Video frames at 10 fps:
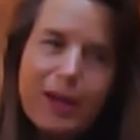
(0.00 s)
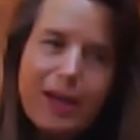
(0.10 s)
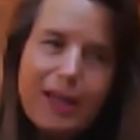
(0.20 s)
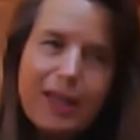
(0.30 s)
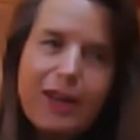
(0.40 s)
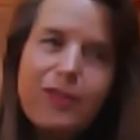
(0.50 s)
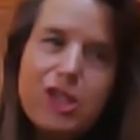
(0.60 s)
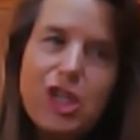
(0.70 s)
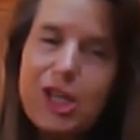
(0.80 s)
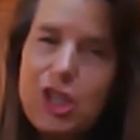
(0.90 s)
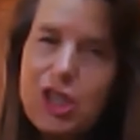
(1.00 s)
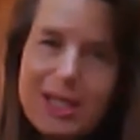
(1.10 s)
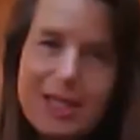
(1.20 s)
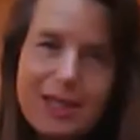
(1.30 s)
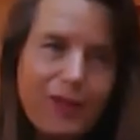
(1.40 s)
give
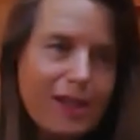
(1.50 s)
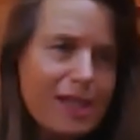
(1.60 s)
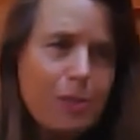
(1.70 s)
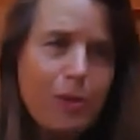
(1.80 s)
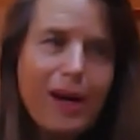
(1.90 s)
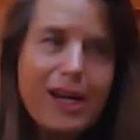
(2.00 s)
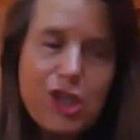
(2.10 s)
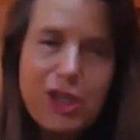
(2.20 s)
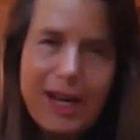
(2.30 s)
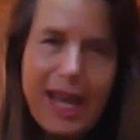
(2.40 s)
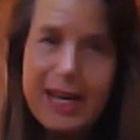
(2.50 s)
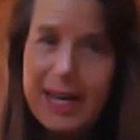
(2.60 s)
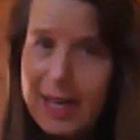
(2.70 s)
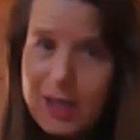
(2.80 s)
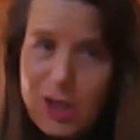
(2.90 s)
injections of inspiration and
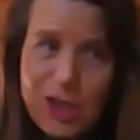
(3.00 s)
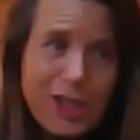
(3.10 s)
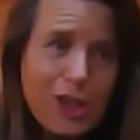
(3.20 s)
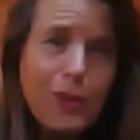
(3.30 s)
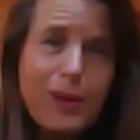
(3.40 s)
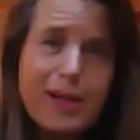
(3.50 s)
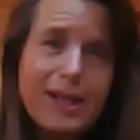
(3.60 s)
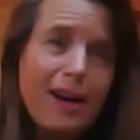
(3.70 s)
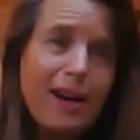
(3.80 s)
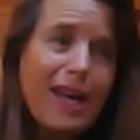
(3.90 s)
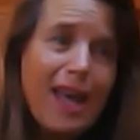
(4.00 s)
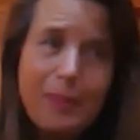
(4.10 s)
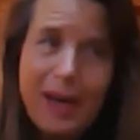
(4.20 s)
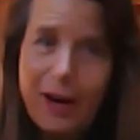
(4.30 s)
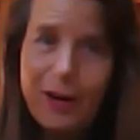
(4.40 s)
energy to it, and I am
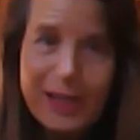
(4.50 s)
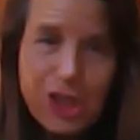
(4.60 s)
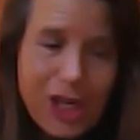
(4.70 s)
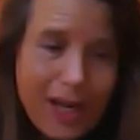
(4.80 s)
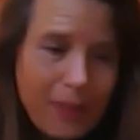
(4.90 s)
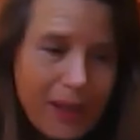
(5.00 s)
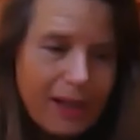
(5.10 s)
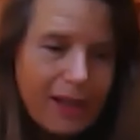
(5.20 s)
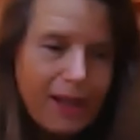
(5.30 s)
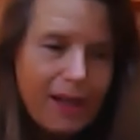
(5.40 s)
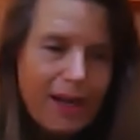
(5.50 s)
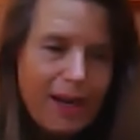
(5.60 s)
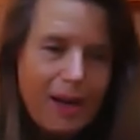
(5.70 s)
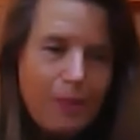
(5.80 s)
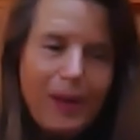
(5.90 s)
currently chairman,
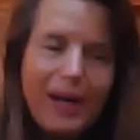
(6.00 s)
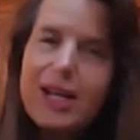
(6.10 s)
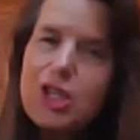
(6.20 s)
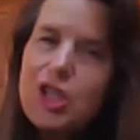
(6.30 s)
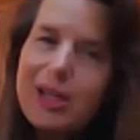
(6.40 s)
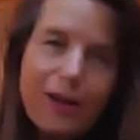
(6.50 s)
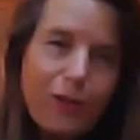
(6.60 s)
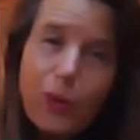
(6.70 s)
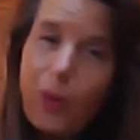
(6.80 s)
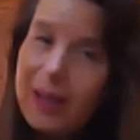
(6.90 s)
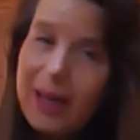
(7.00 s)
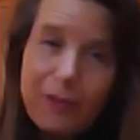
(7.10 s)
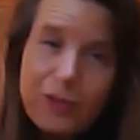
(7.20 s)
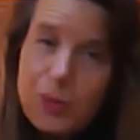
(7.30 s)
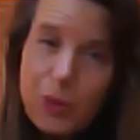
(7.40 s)
but actually I'd feel quite
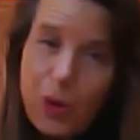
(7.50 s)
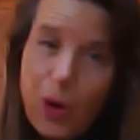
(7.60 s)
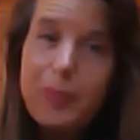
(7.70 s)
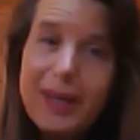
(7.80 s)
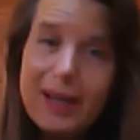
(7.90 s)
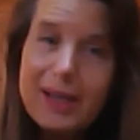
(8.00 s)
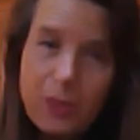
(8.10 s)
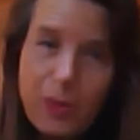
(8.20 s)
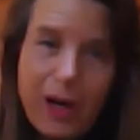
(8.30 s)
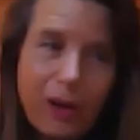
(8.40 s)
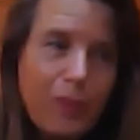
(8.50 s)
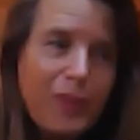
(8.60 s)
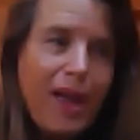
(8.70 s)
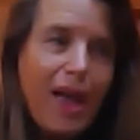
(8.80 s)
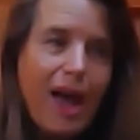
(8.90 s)
comfortable not being as well.
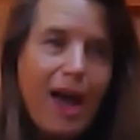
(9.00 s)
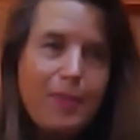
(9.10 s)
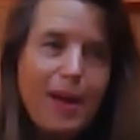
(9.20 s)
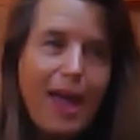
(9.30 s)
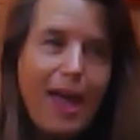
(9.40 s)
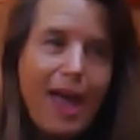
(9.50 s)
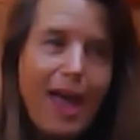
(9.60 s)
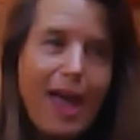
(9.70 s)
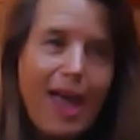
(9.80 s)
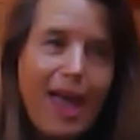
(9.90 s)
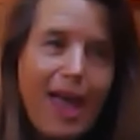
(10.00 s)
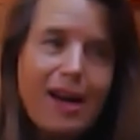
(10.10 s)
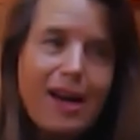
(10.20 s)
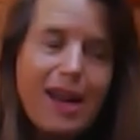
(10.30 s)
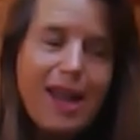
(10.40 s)
And
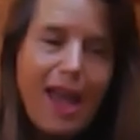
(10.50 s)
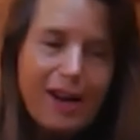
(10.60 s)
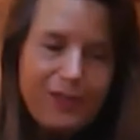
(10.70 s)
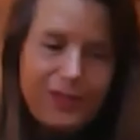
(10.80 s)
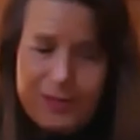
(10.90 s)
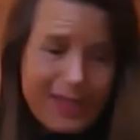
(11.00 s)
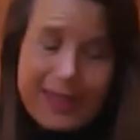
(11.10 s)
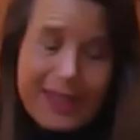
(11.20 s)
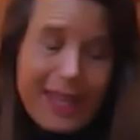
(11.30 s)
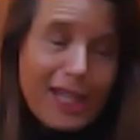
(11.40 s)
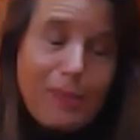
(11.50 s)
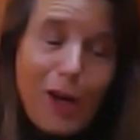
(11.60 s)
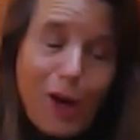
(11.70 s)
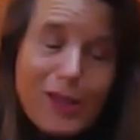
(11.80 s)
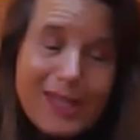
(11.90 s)
I've said that to my
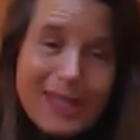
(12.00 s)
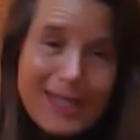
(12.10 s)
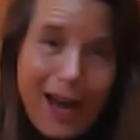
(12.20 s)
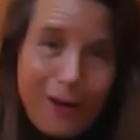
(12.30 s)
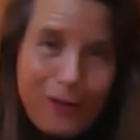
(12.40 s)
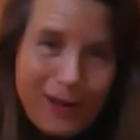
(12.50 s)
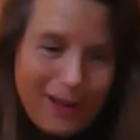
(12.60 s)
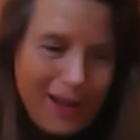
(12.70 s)
own staff in